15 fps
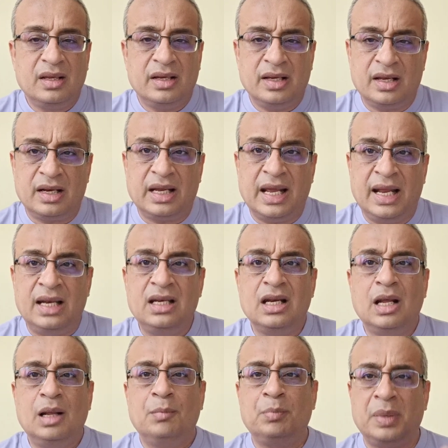Here
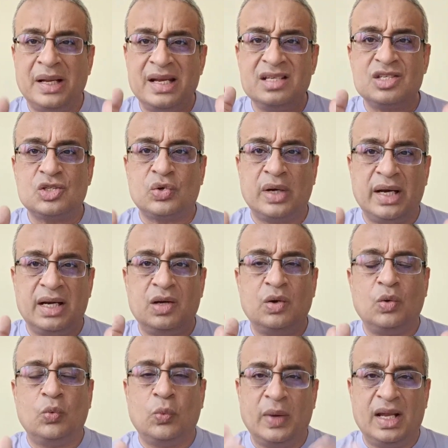again, please trade
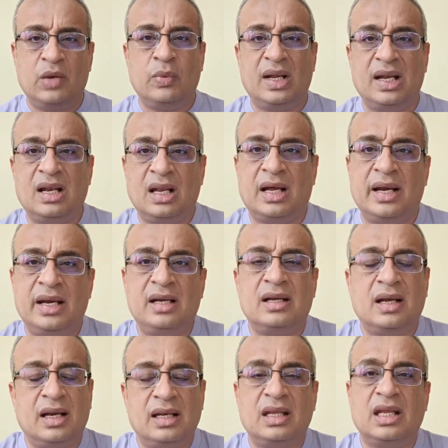very, very
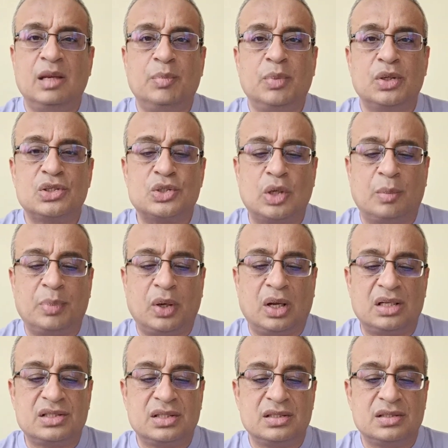light and keep your stop
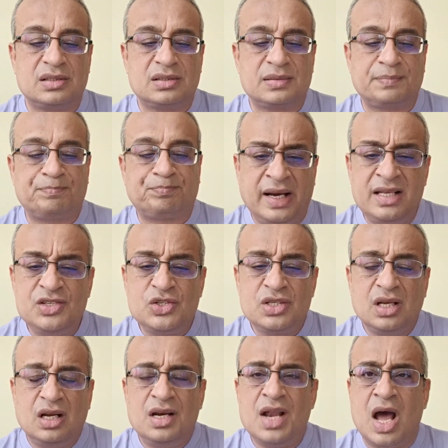losses.
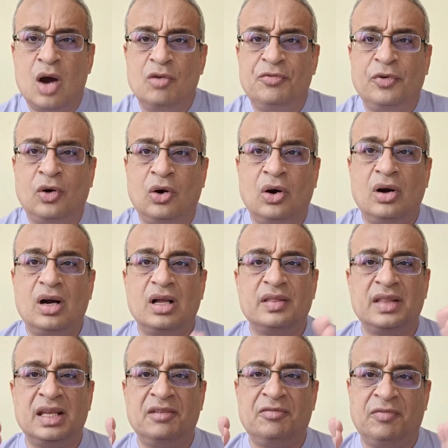Friends, now for
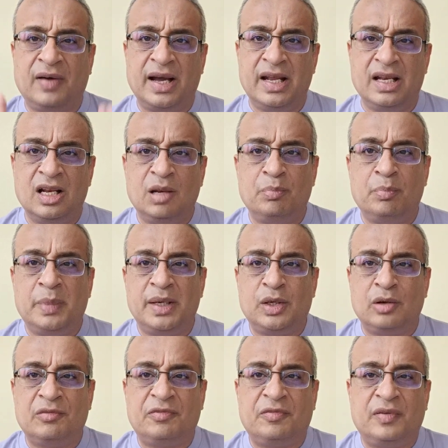the final bit
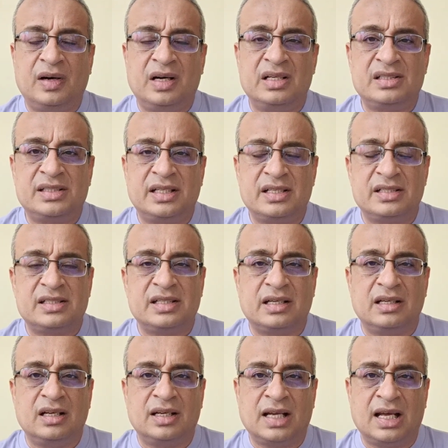of uh,
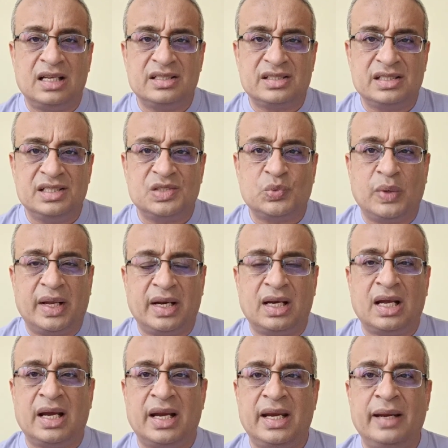statistical analysis
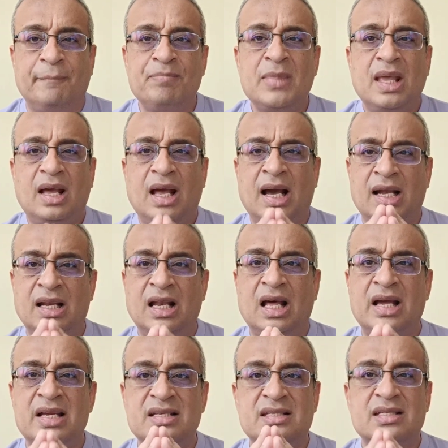wherein I
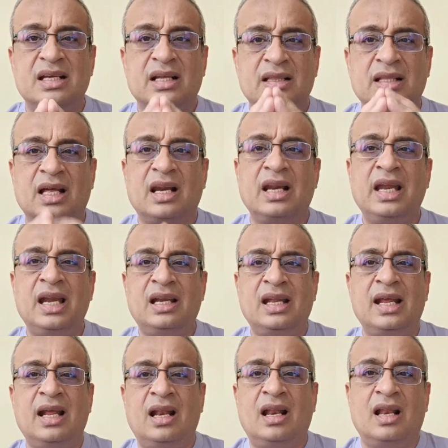analyze the
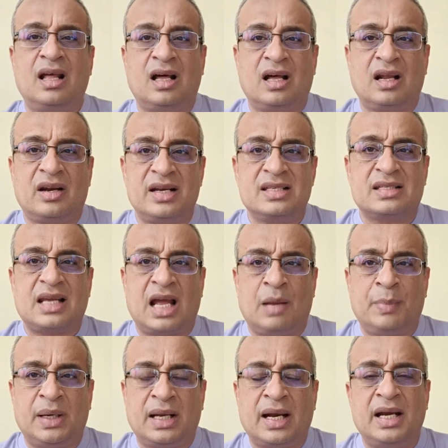retail uh, risk
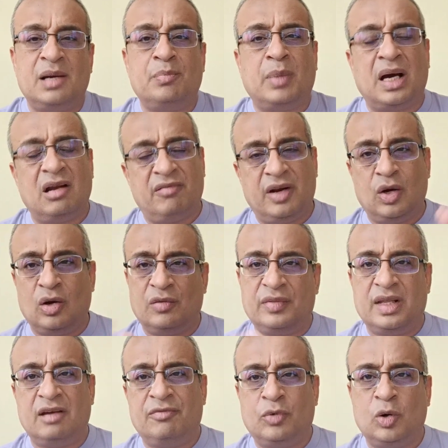appetite by way
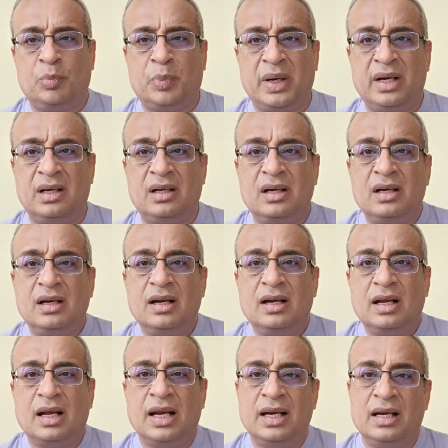of their footprint
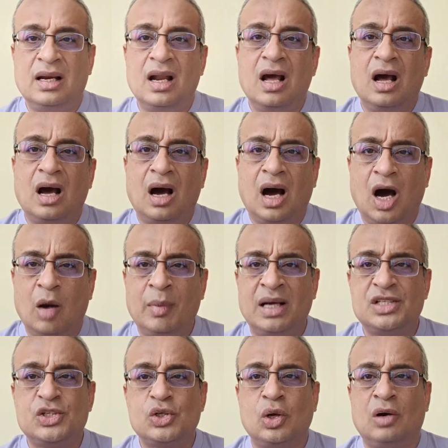and how
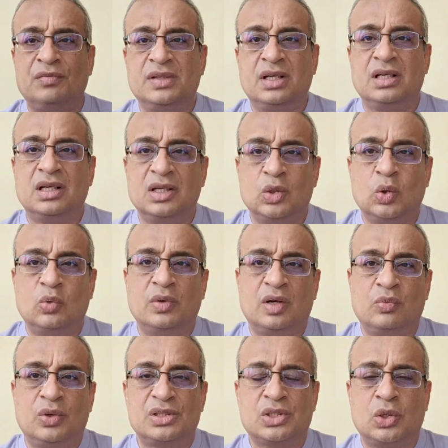much of the
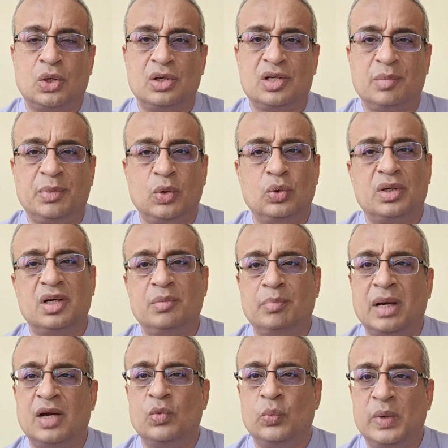turnover was contributed
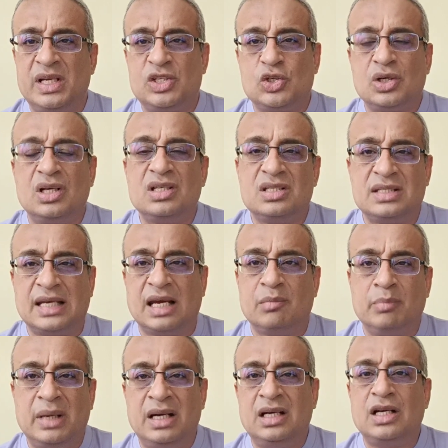by which
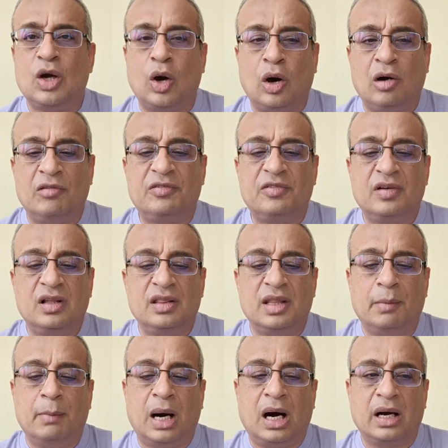segment of
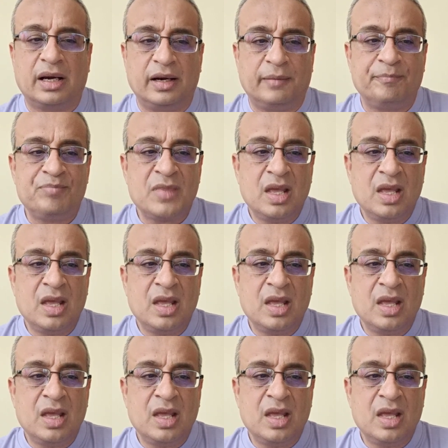the market.